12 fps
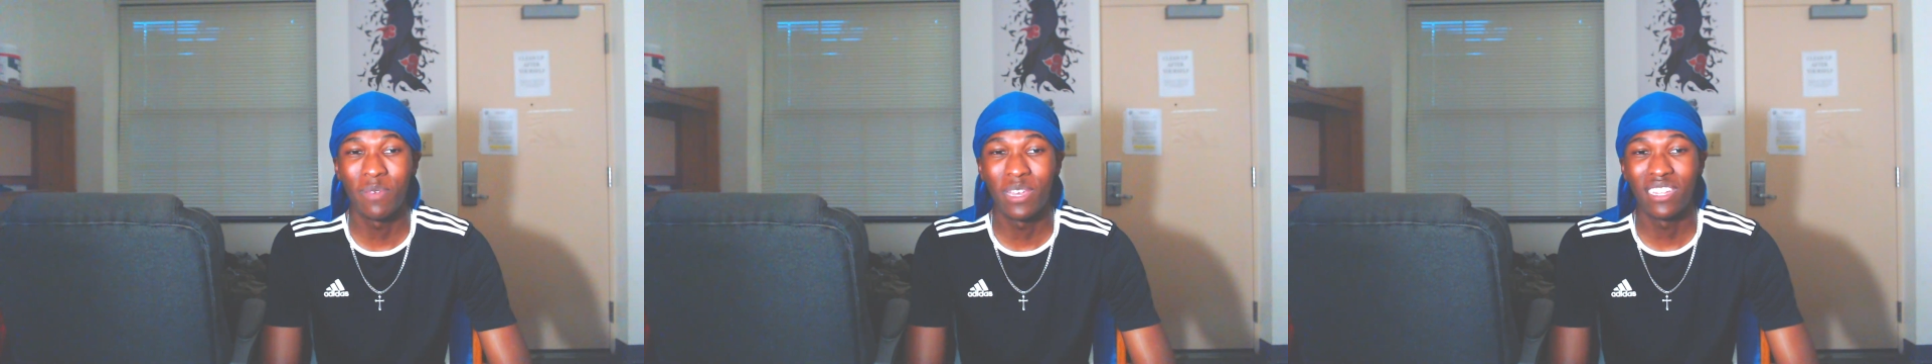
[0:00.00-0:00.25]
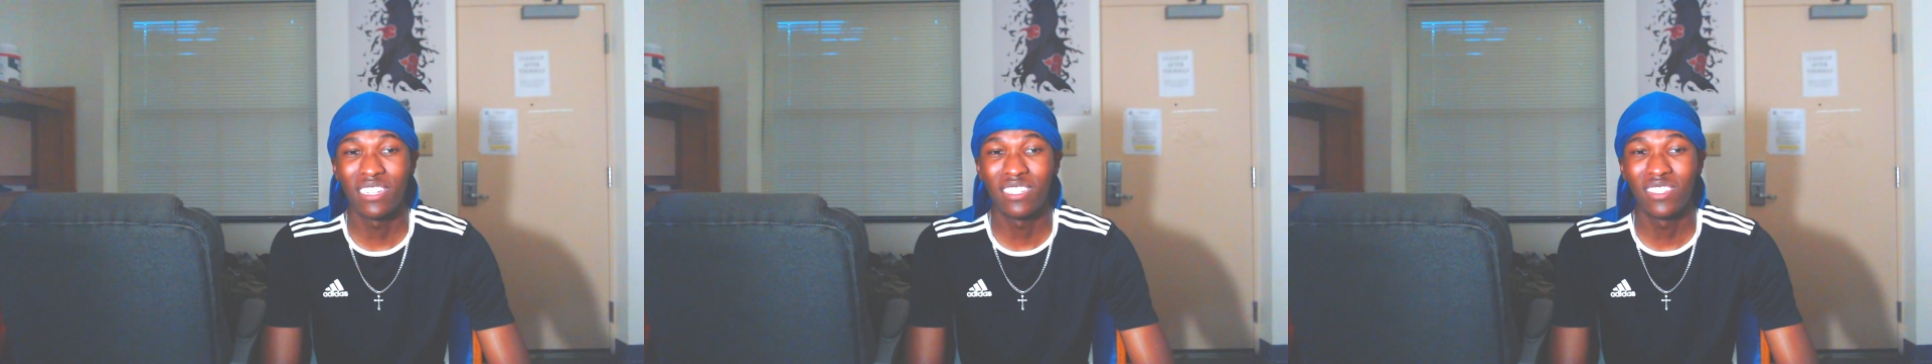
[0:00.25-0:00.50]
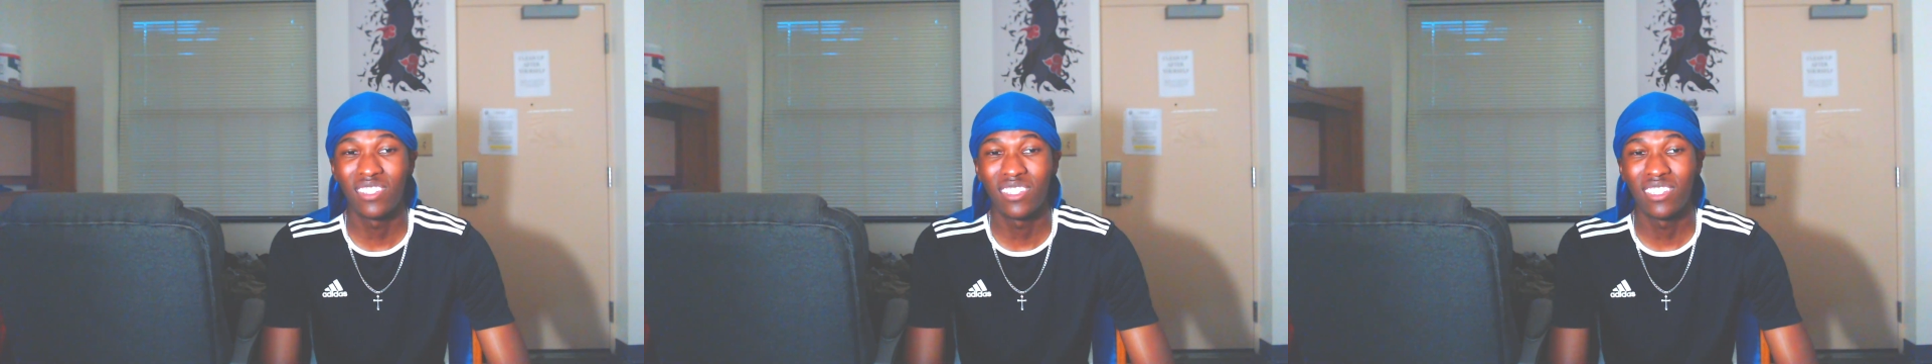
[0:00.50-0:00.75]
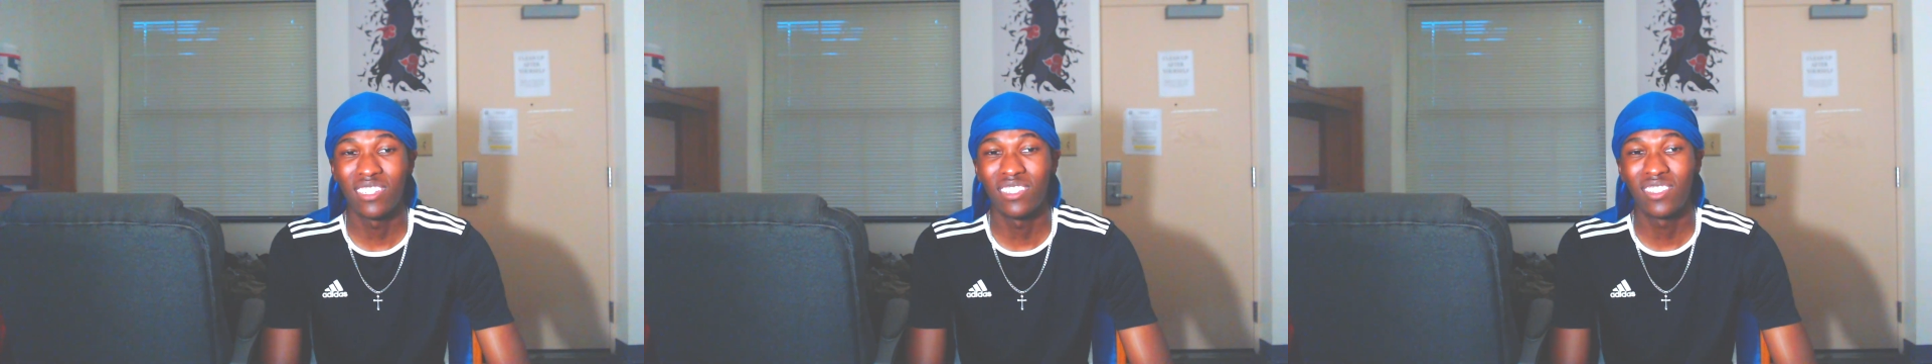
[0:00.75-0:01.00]
man, this
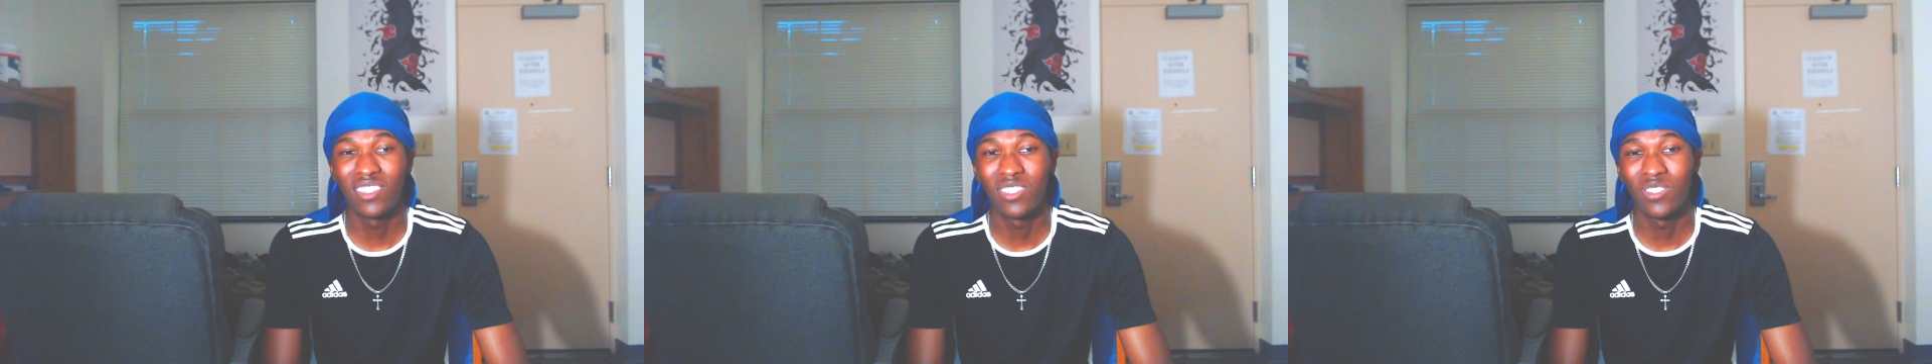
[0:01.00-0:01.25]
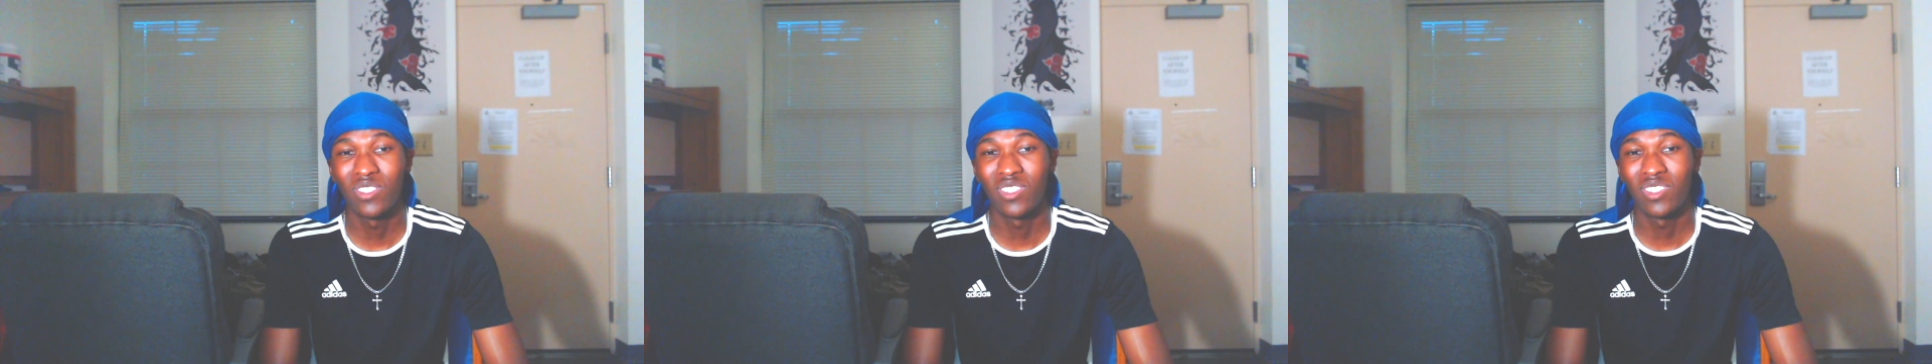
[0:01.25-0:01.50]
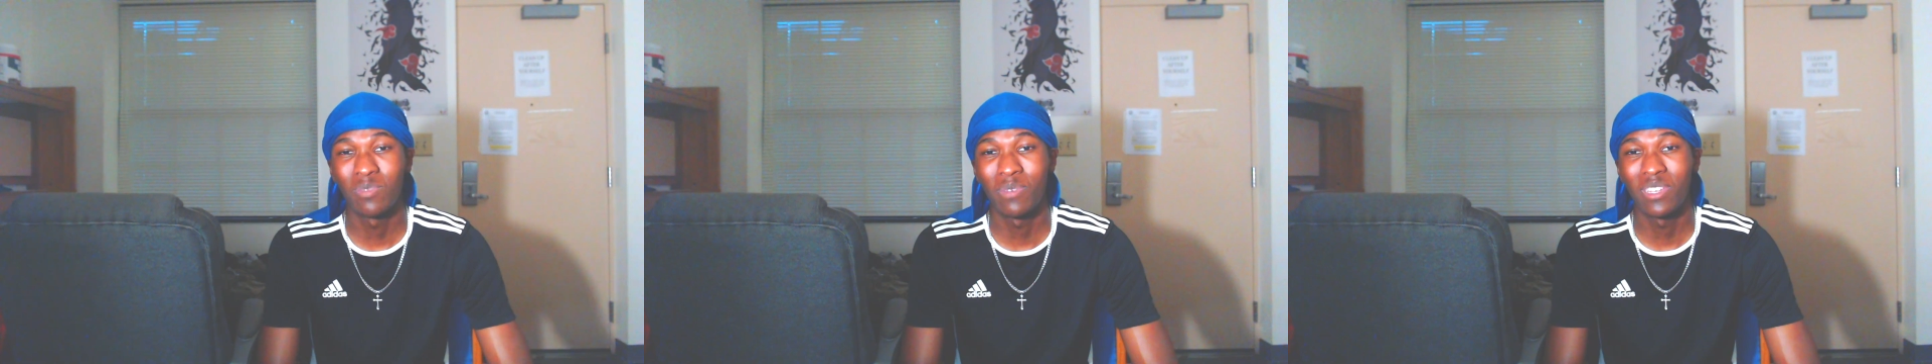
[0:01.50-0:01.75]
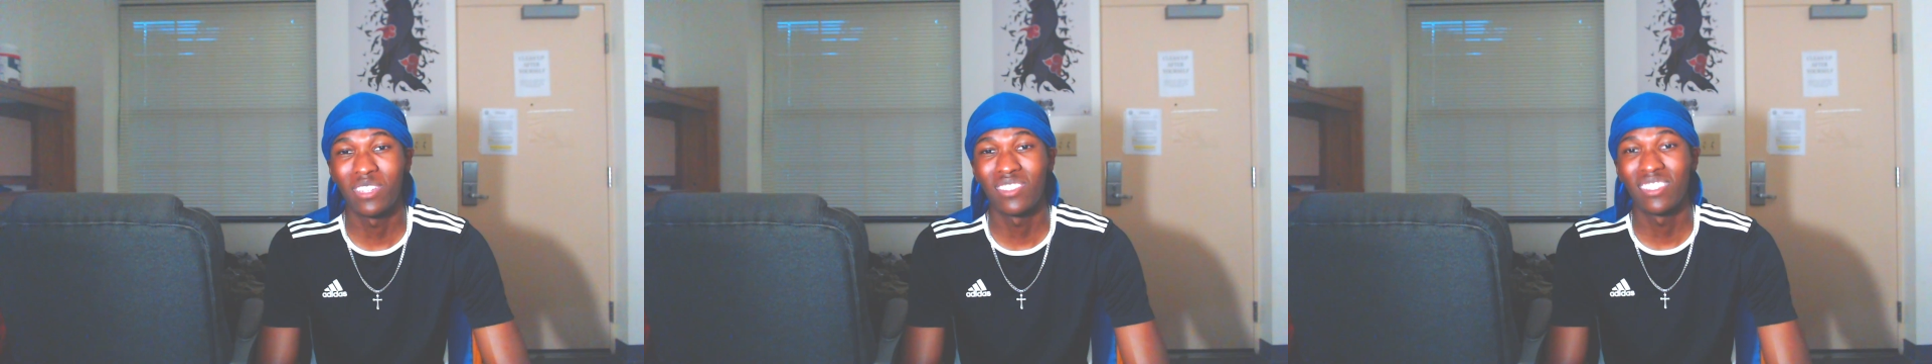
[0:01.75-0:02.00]
series is amazing.